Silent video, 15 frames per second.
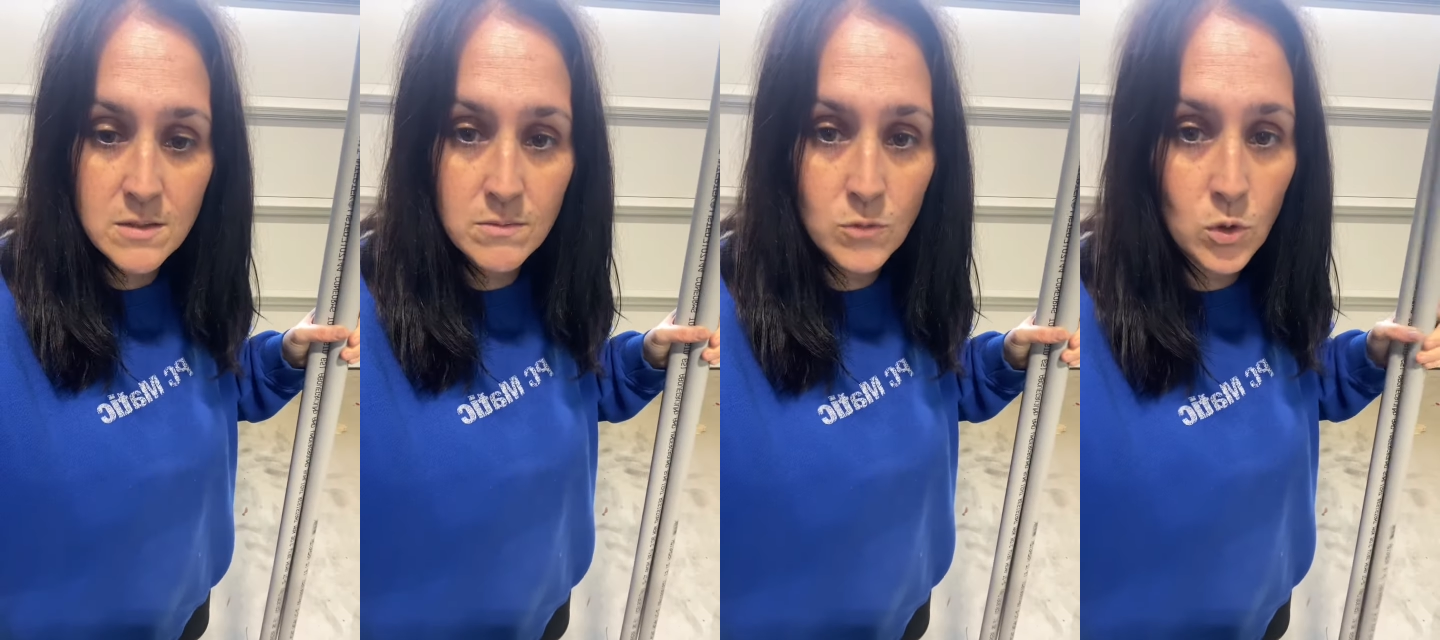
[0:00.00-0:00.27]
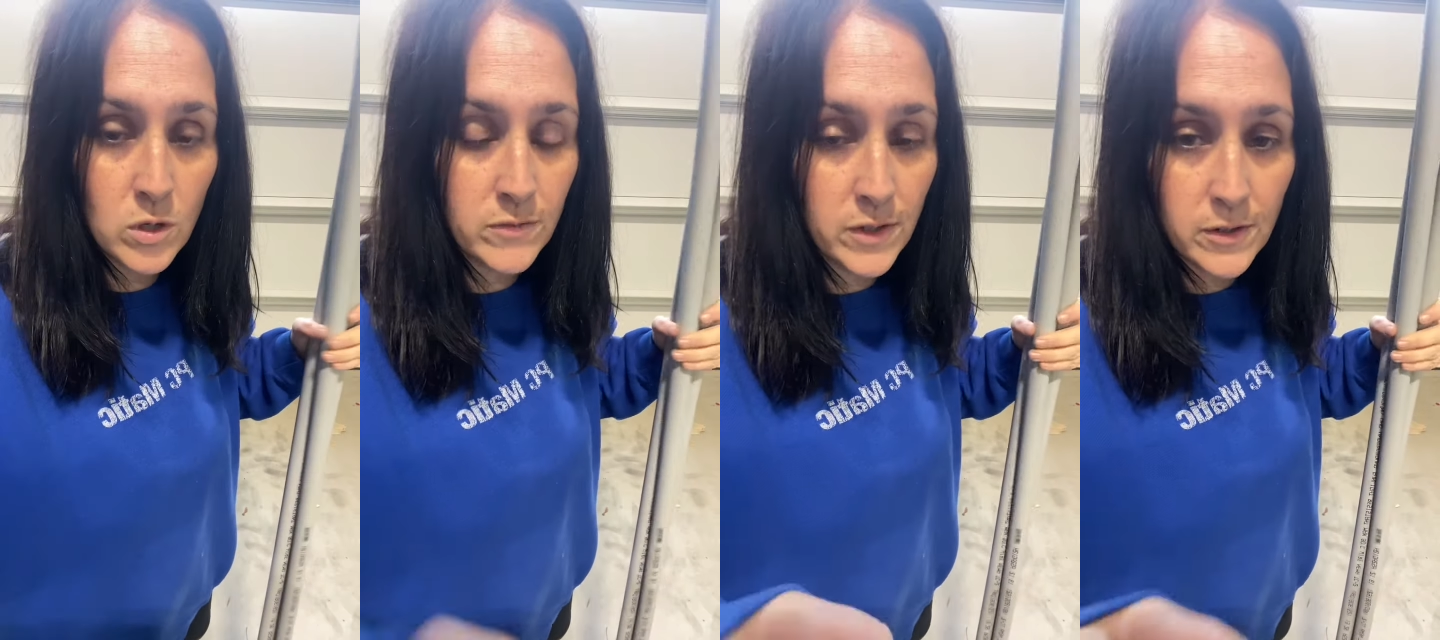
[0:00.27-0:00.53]
or
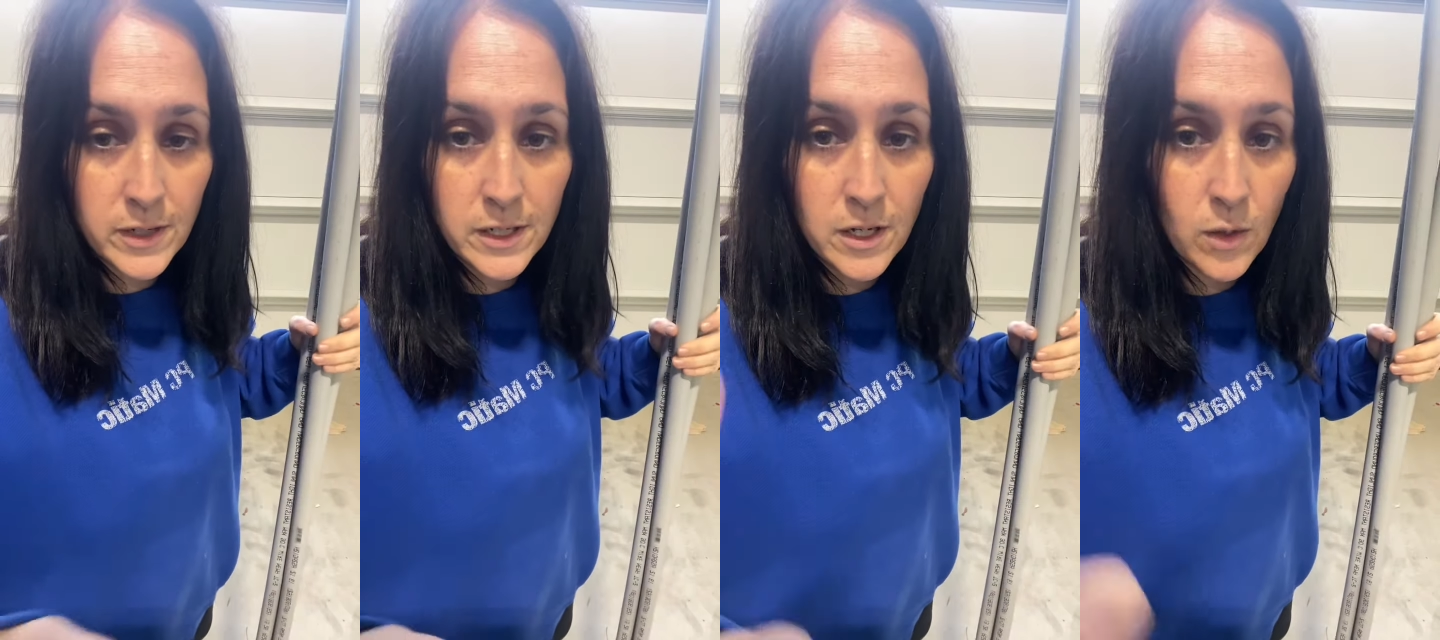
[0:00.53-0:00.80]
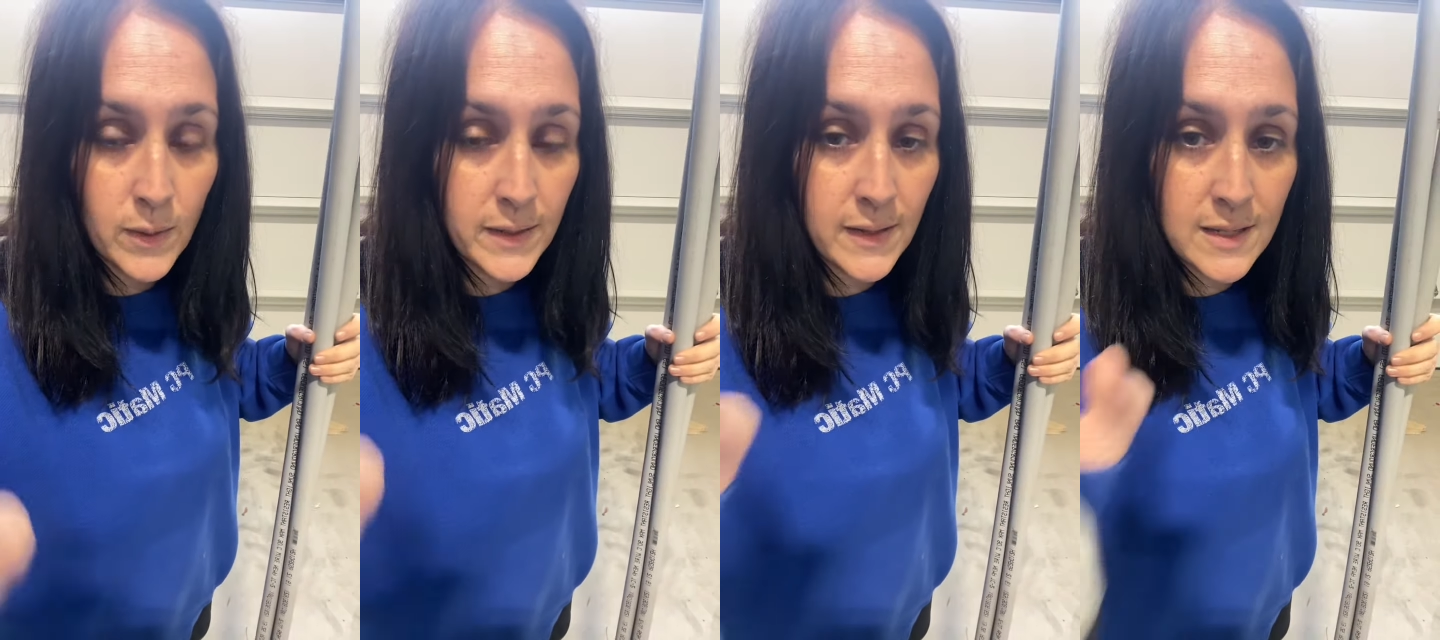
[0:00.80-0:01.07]
if you already know
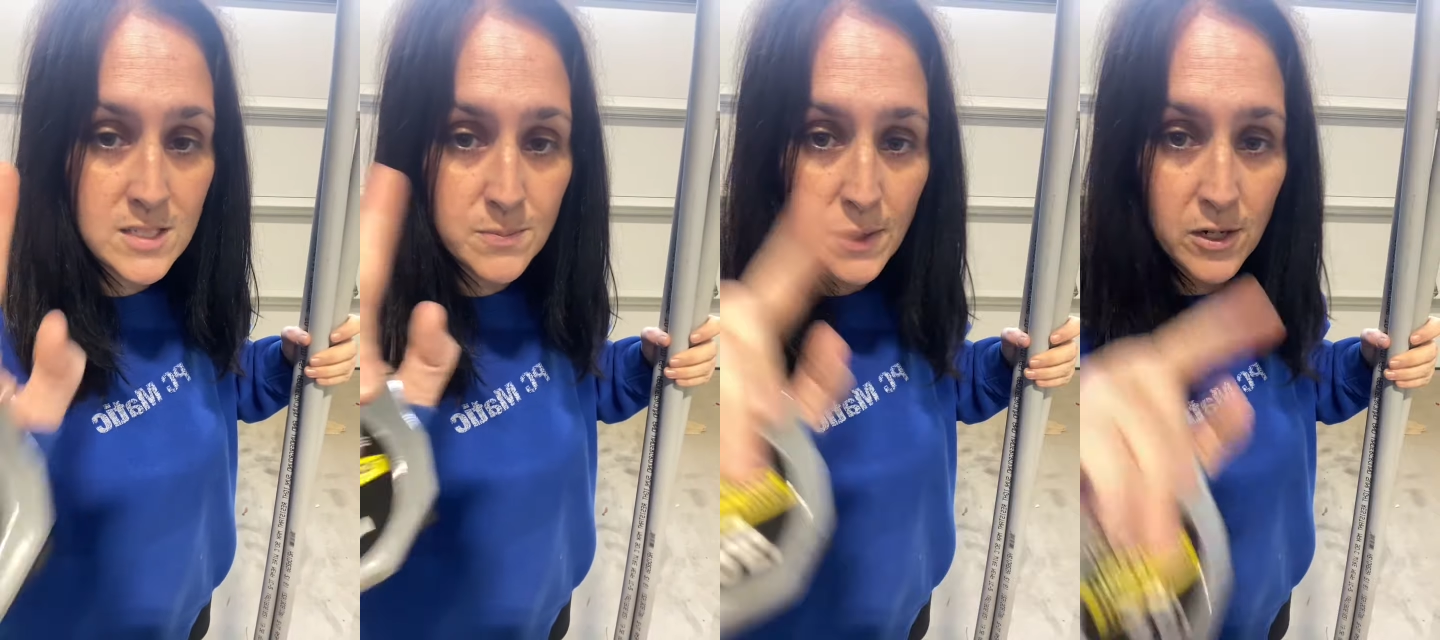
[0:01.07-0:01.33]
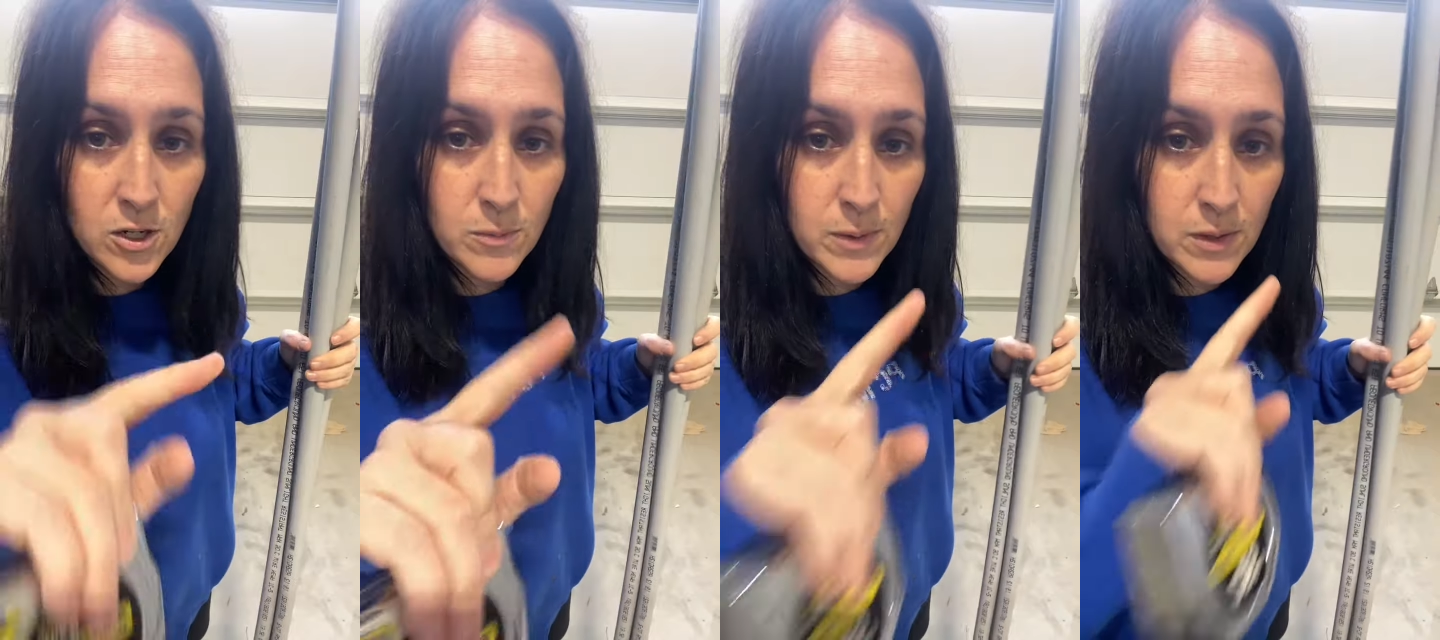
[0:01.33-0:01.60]
it, that's
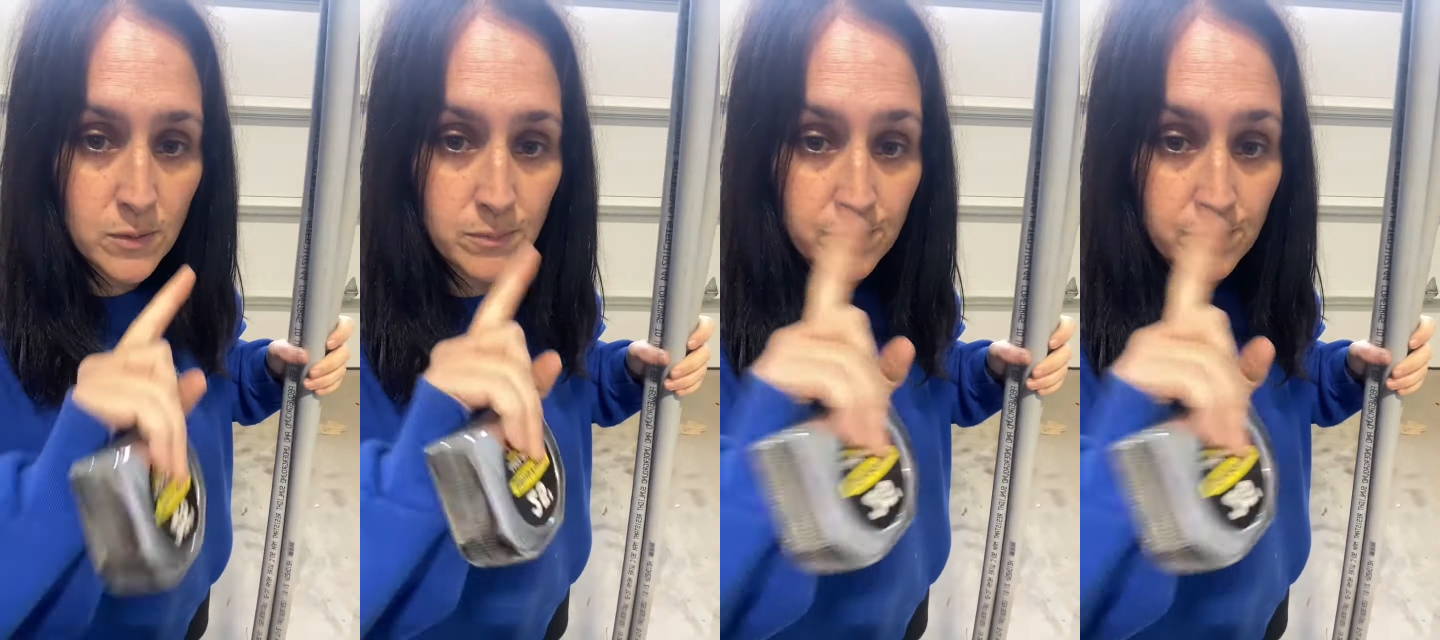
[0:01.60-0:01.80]
better, but